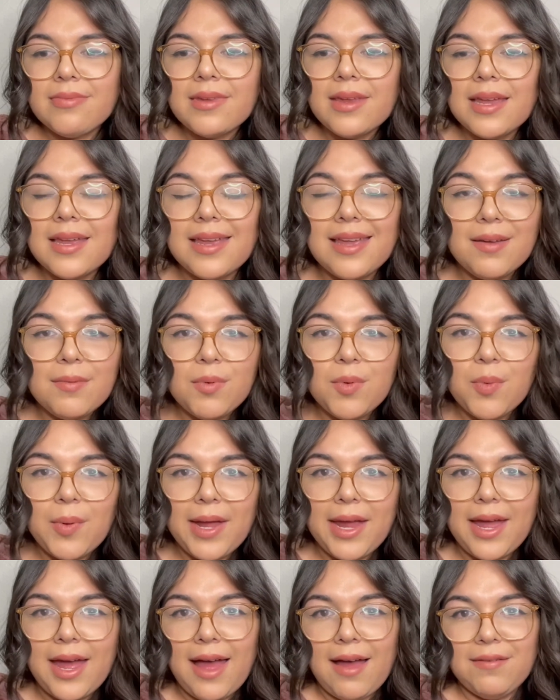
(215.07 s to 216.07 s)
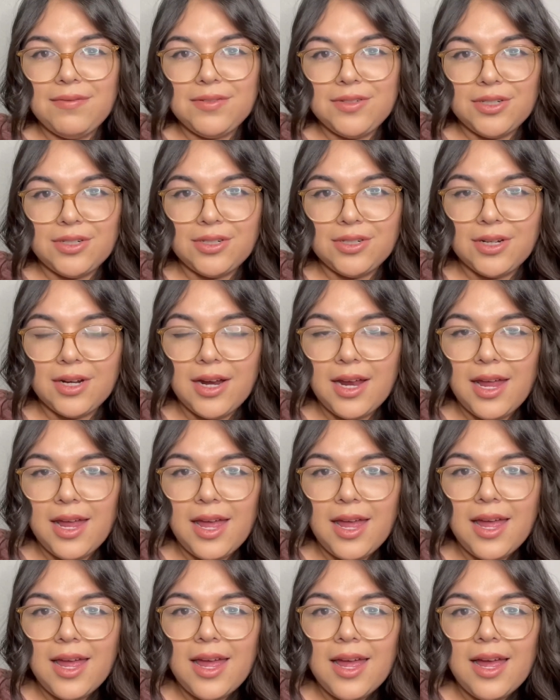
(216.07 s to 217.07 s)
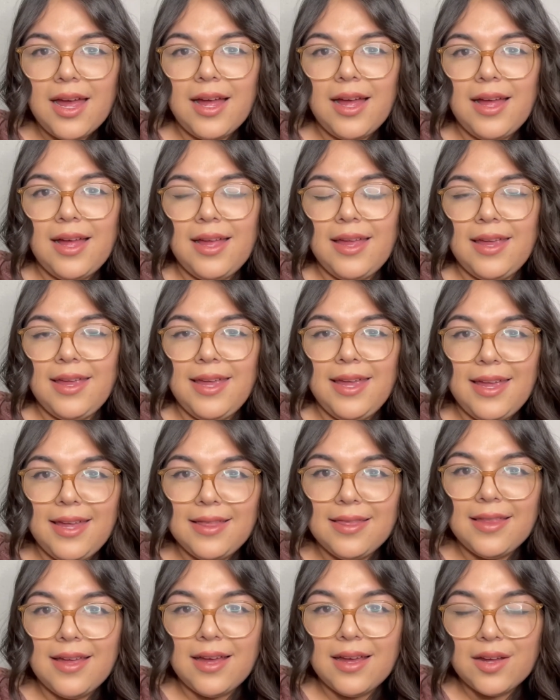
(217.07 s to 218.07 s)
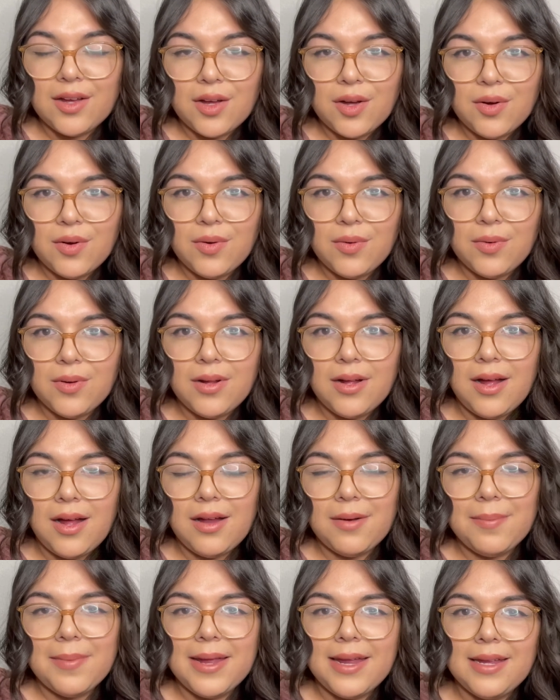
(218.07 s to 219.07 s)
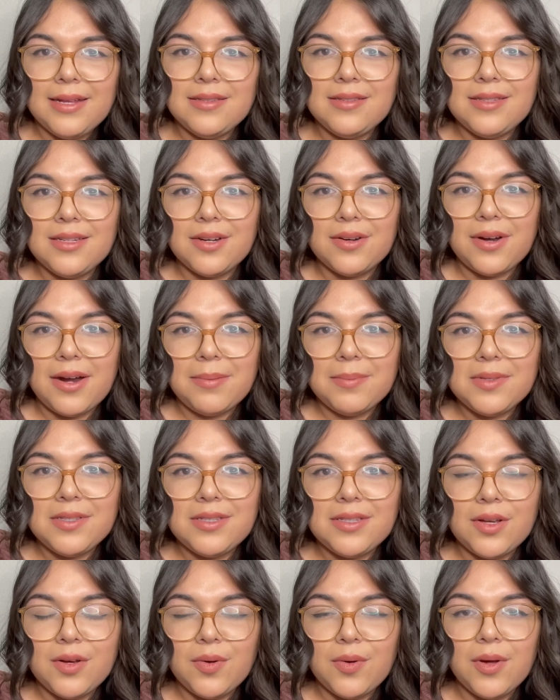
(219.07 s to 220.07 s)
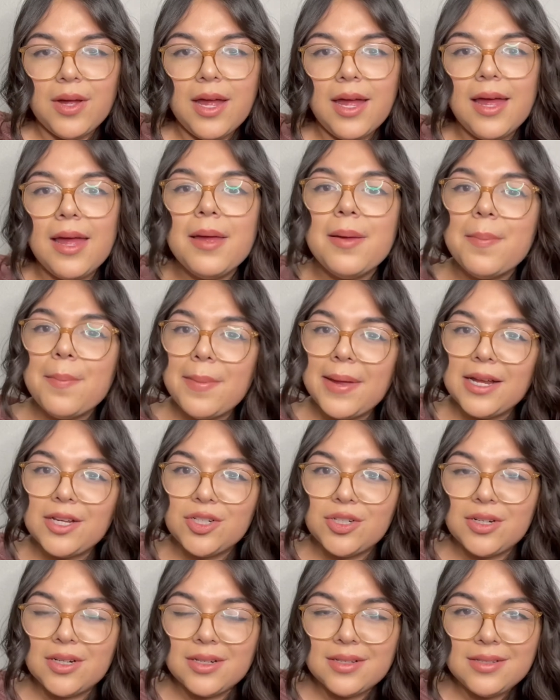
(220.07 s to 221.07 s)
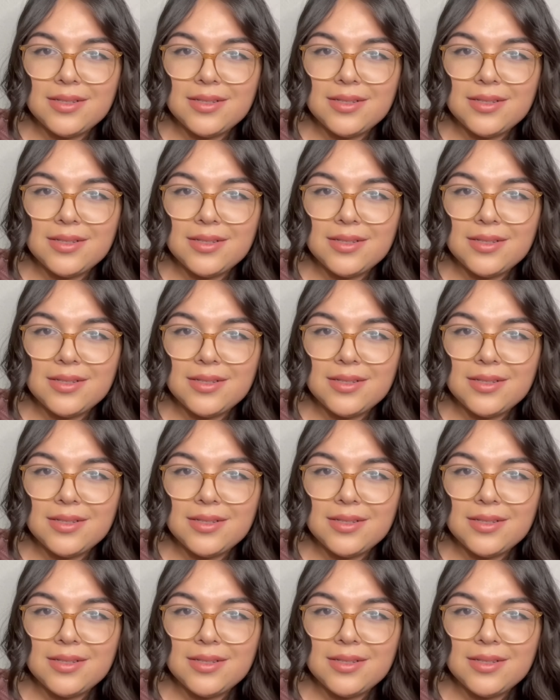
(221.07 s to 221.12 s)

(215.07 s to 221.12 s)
giveaway after I hit that goal on my Instagram, so make sure to